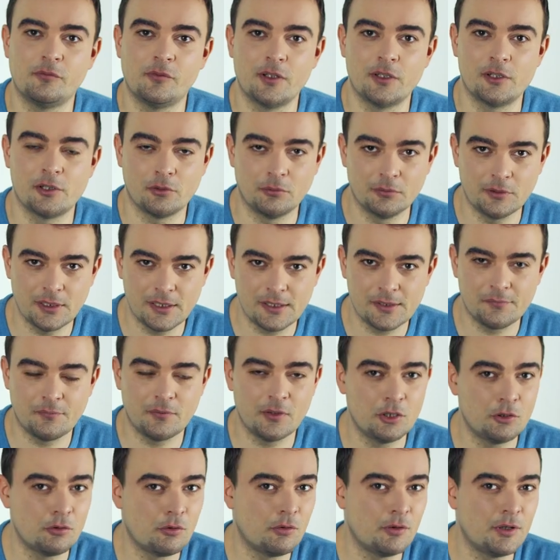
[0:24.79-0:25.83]
So this
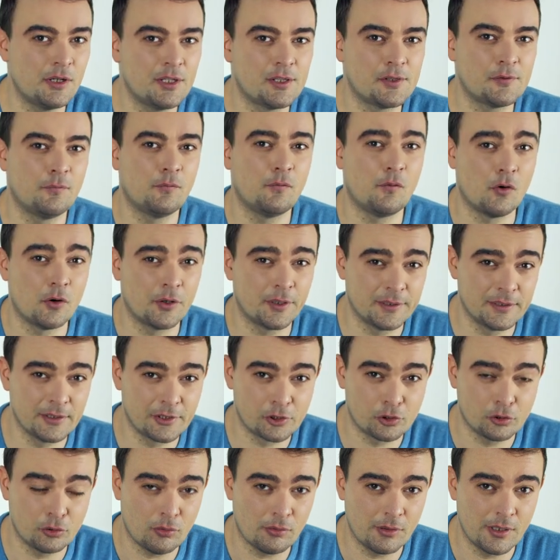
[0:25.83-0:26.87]
video is for the
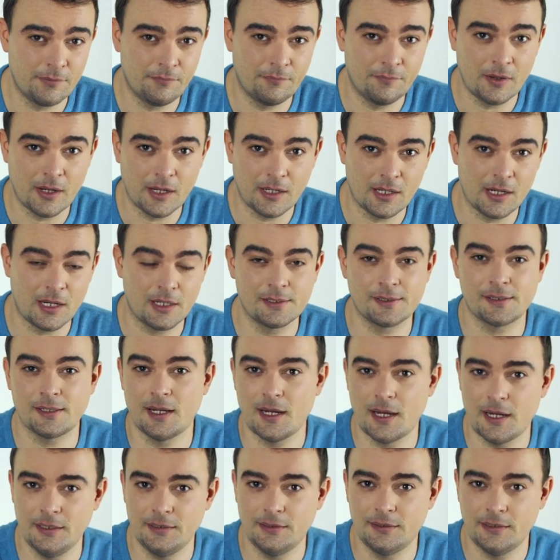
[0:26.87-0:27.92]
Sony Vegas
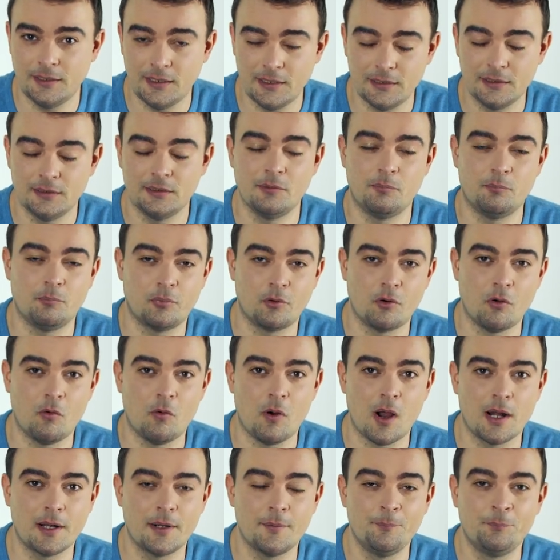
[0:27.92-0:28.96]
18, the Pro
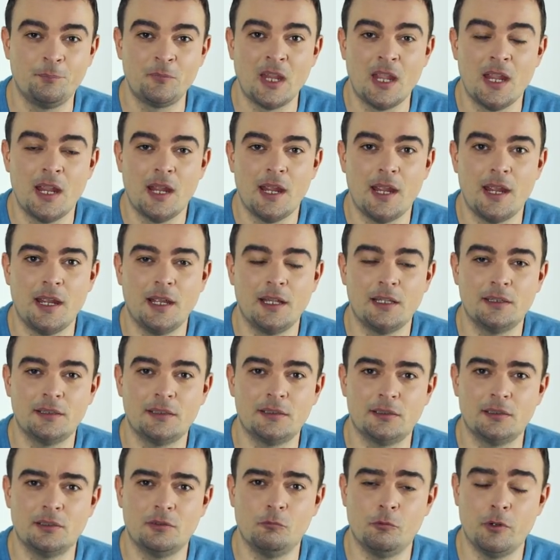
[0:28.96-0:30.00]
one,
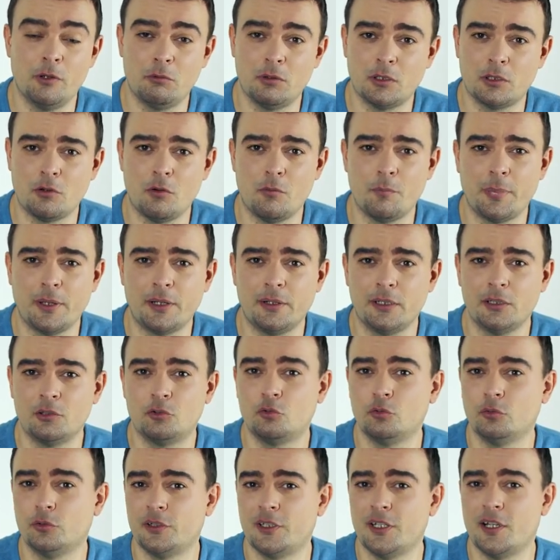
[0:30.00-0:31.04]
and we will compare
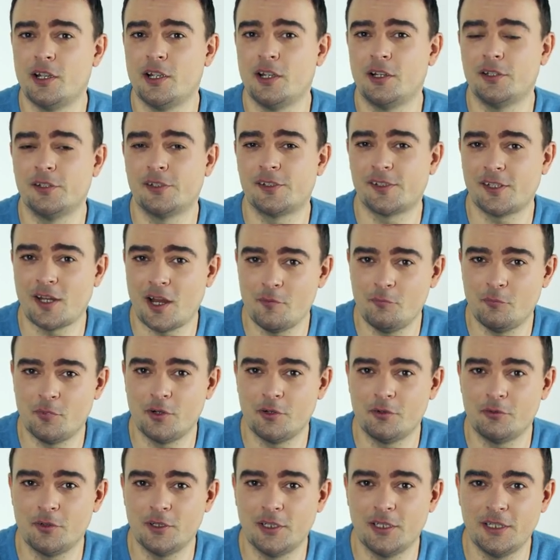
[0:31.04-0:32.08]
it to the
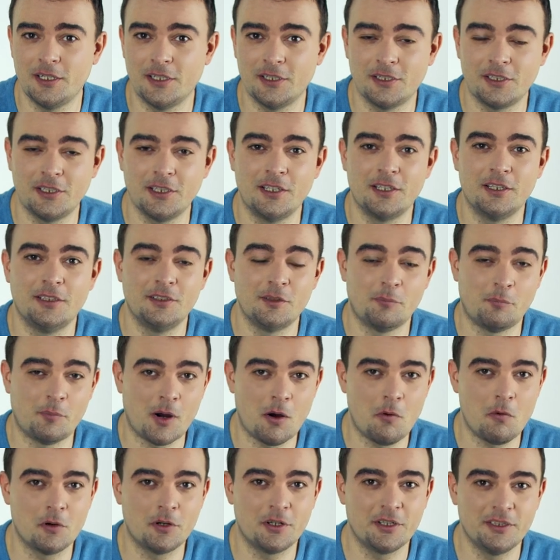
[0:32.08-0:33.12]
Cyberlink, the
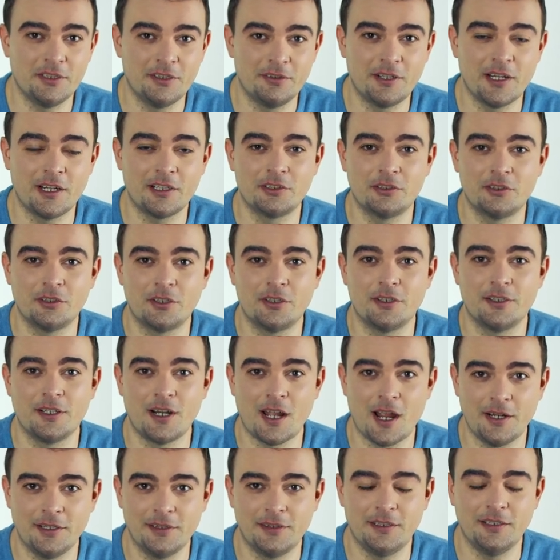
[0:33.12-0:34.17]
Powwerdirector
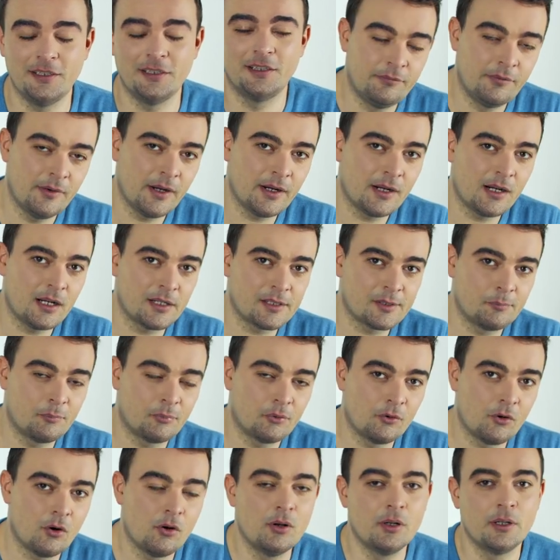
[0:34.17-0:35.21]
19. Vegas
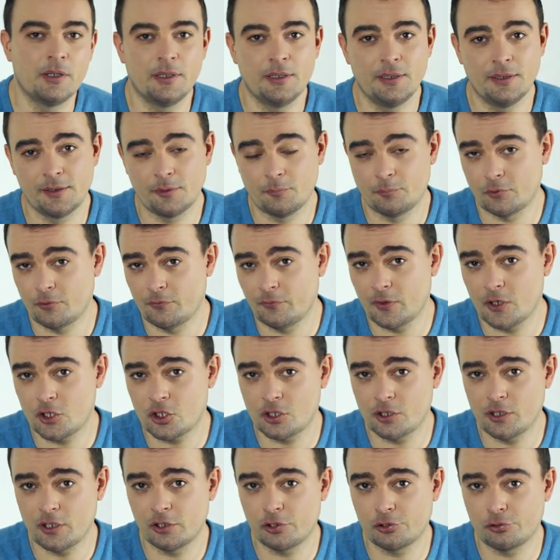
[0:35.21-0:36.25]
Pro, it's a
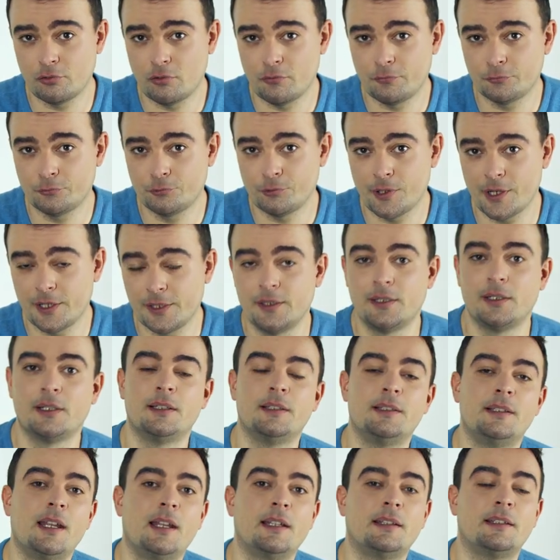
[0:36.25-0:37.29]
professional software
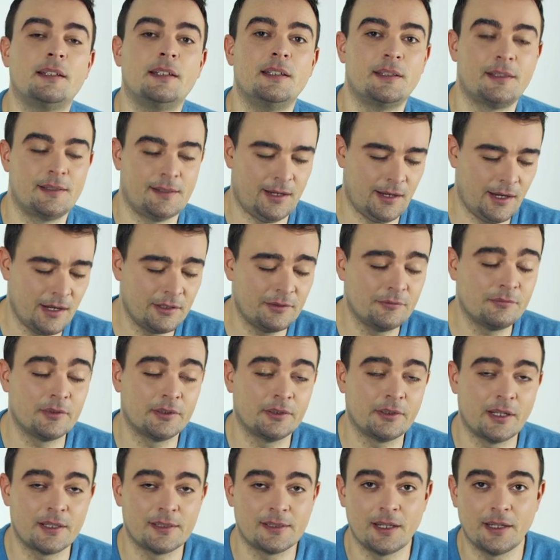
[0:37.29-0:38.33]
that it's
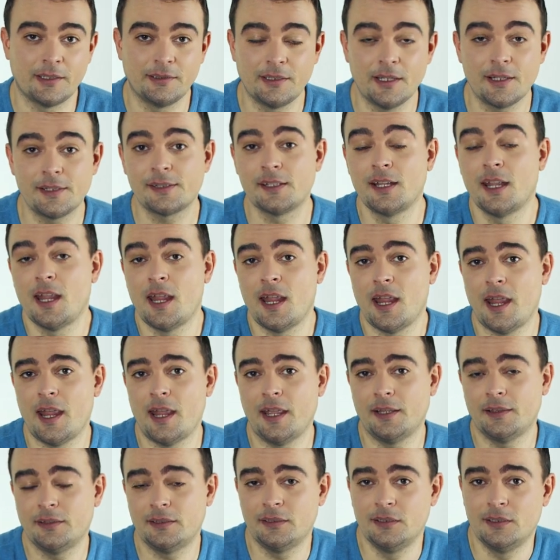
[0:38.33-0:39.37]
advertised like this,
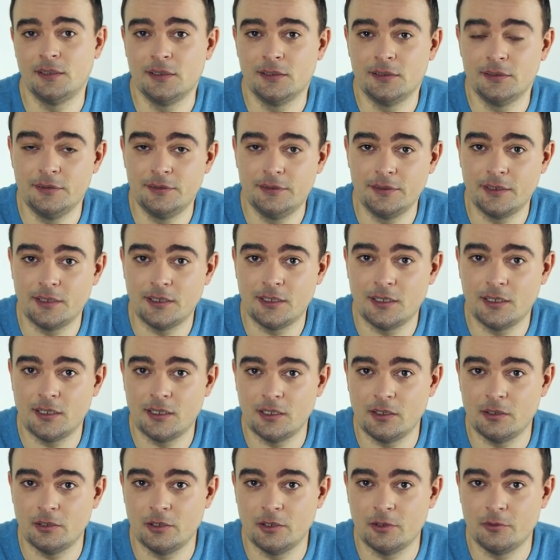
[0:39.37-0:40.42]
and
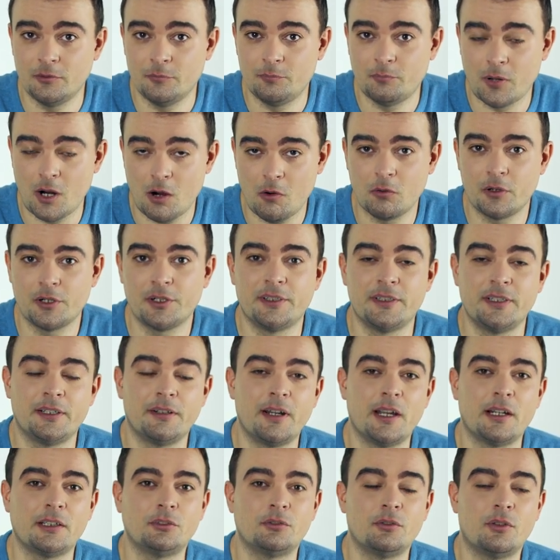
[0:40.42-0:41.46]
the
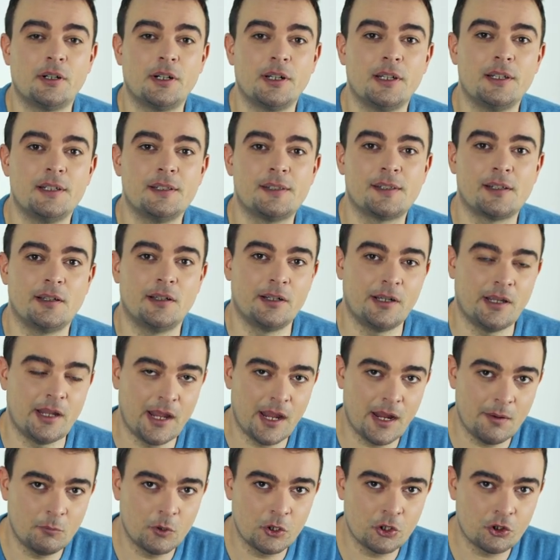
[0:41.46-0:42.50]
Powwerdirector, it's an
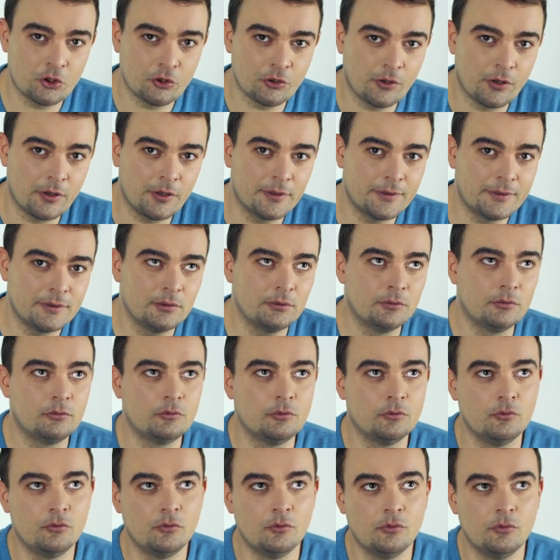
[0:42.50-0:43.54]
amateur
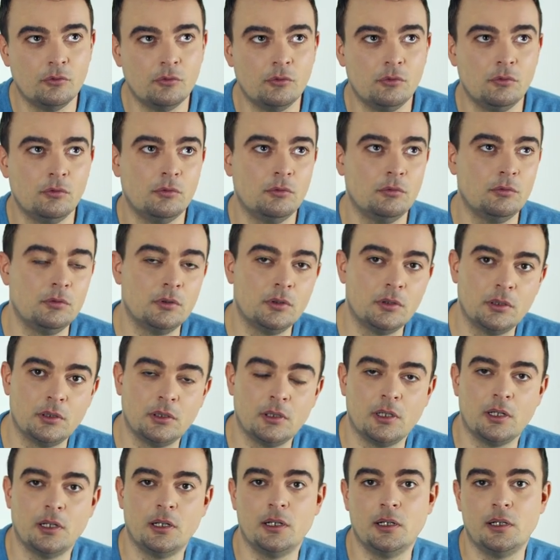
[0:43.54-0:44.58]
to
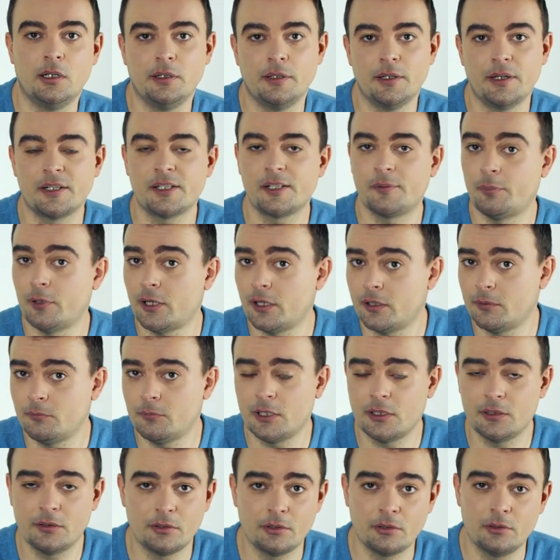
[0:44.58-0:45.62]

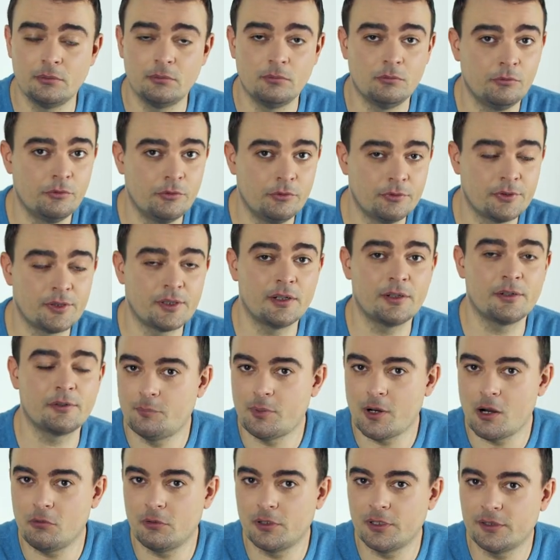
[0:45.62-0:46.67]
experiment users.
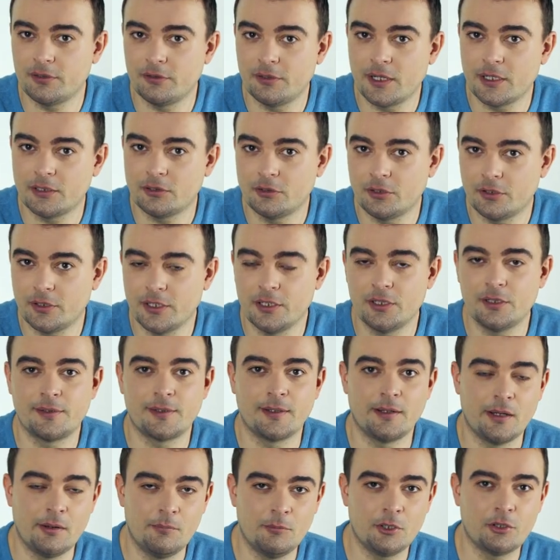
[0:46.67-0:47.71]
Powwerdirector is
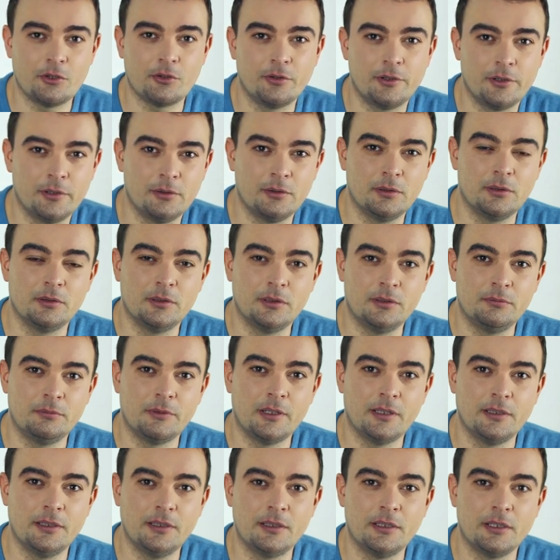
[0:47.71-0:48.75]
an amateur
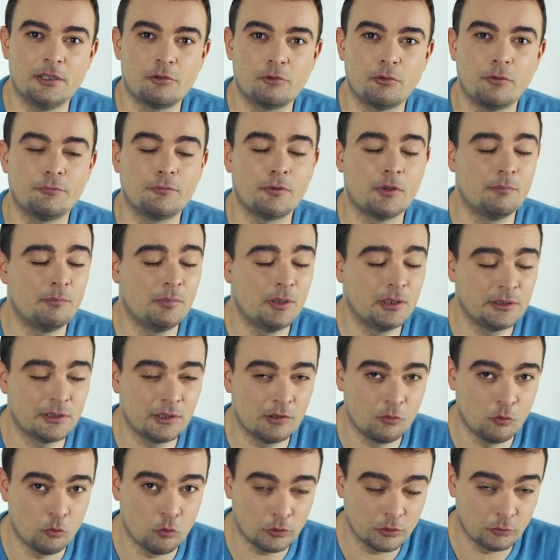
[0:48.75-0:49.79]
editing software, but a
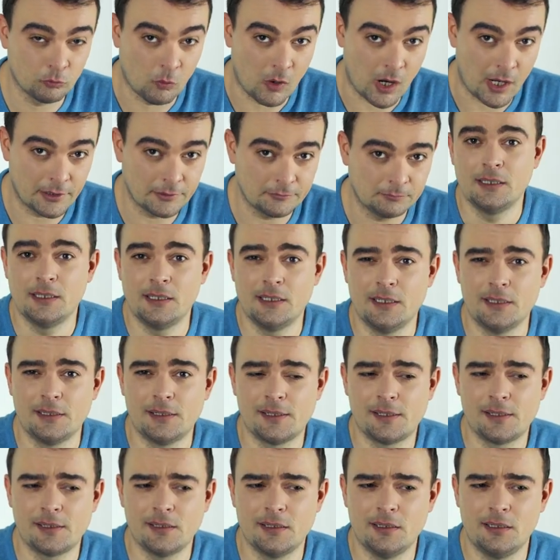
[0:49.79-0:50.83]
good one.
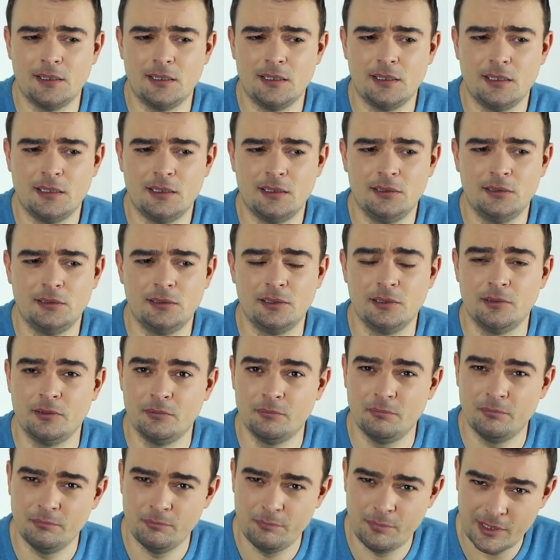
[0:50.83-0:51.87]
It's
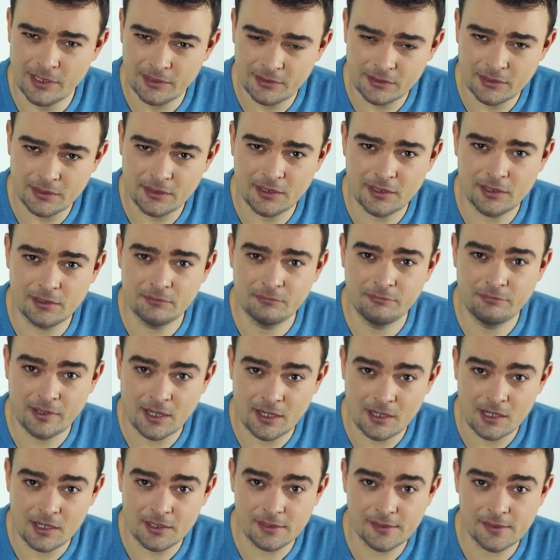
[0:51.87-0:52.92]
better than
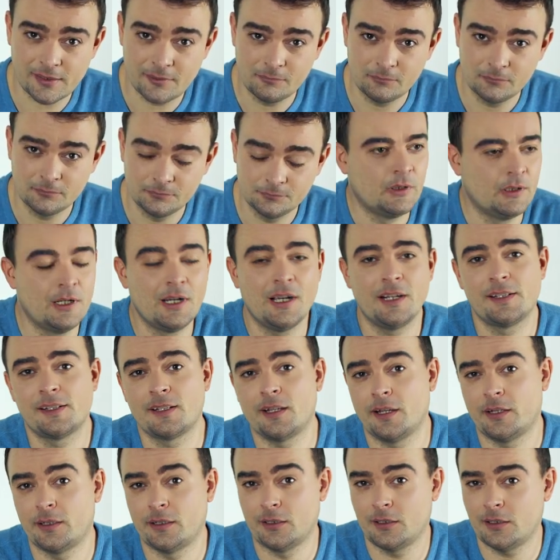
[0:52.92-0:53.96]
Vegas. Guys,
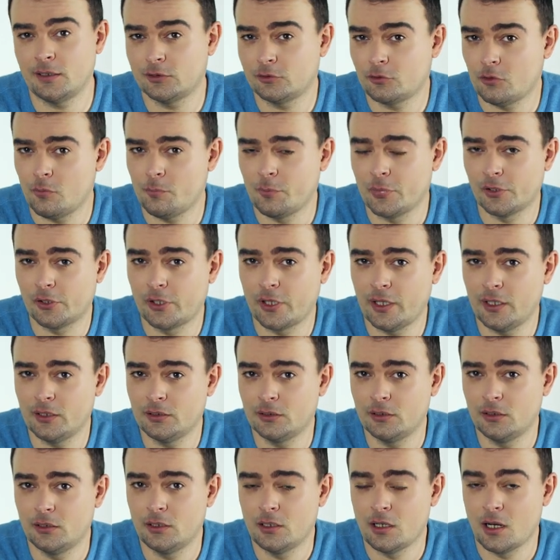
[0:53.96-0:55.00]
I cannot
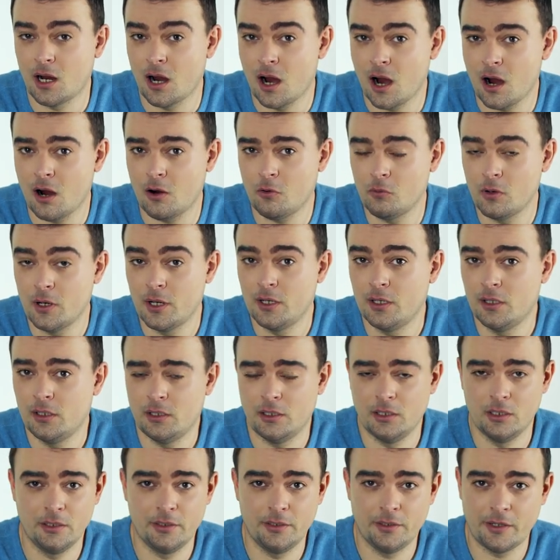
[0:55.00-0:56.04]
comprehend how
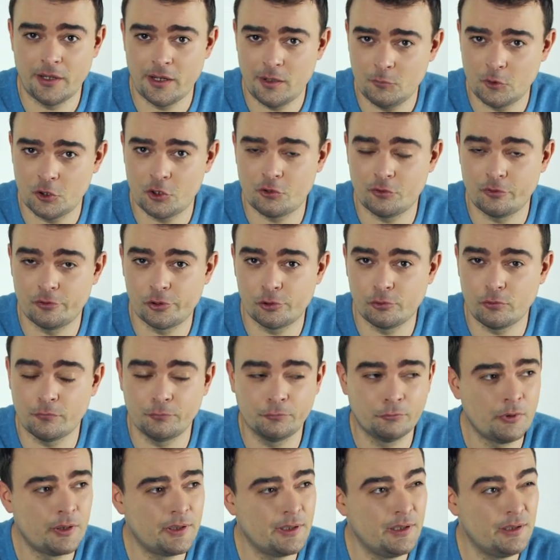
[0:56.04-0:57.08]
an amateur
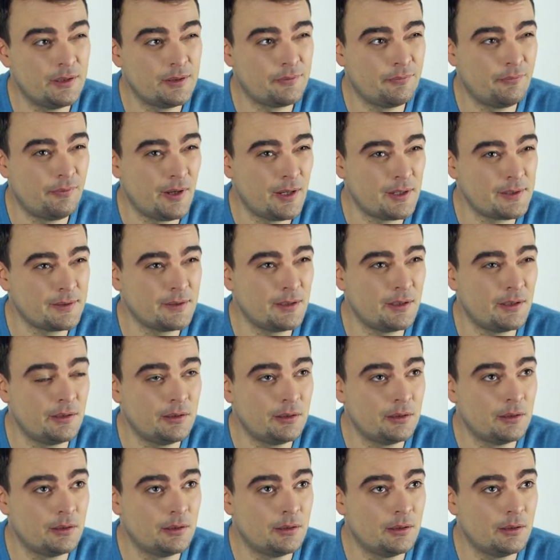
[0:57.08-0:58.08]
software is faster.